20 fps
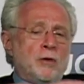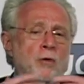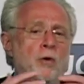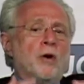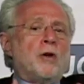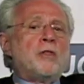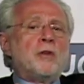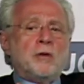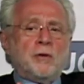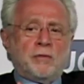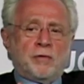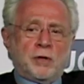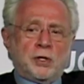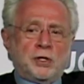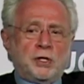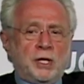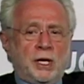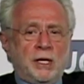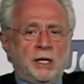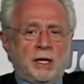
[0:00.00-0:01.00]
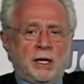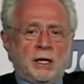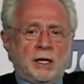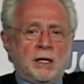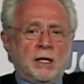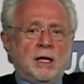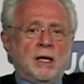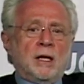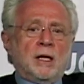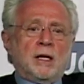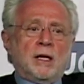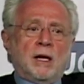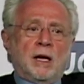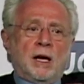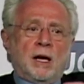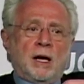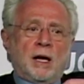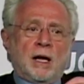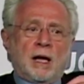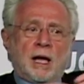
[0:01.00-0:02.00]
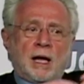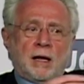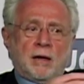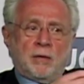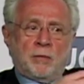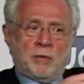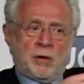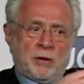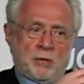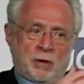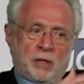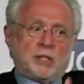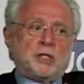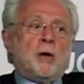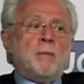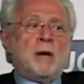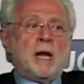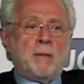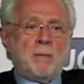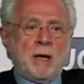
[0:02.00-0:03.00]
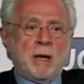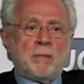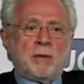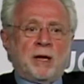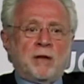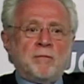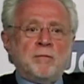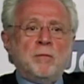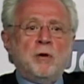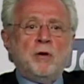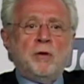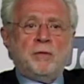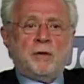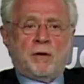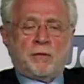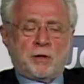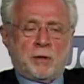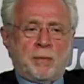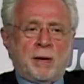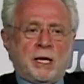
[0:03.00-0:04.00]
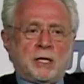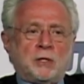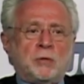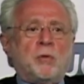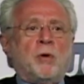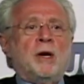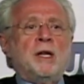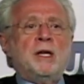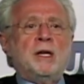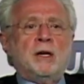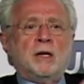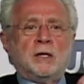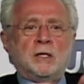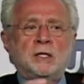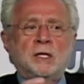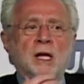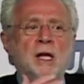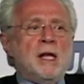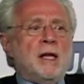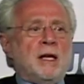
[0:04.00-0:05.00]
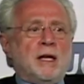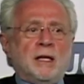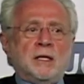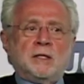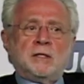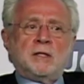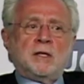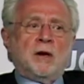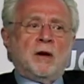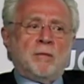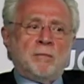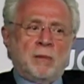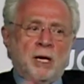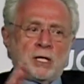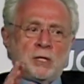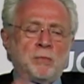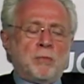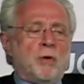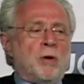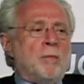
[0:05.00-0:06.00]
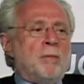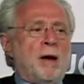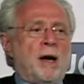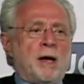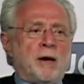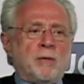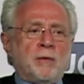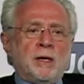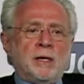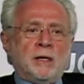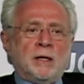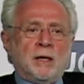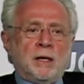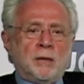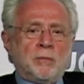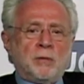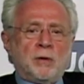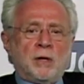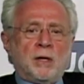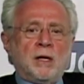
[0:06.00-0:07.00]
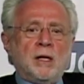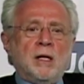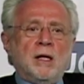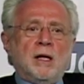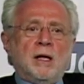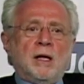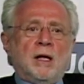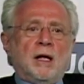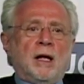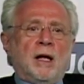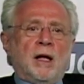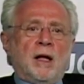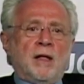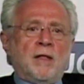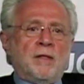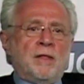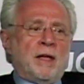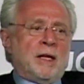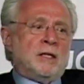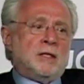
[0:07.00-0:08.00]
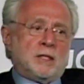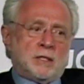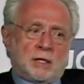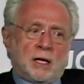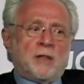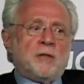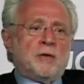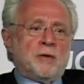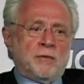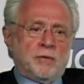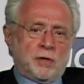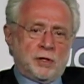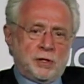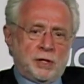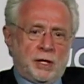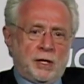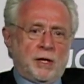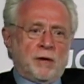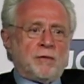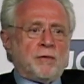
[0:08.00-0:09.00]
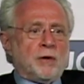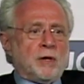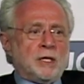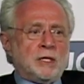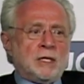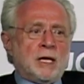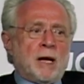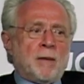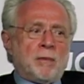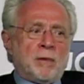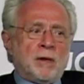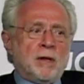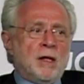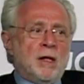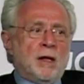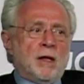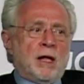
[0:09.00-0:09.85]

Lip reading: Northern Virginia, where so many people have moved over the past 20 years, is much more moderate and liberal than Southern Virginia, for example.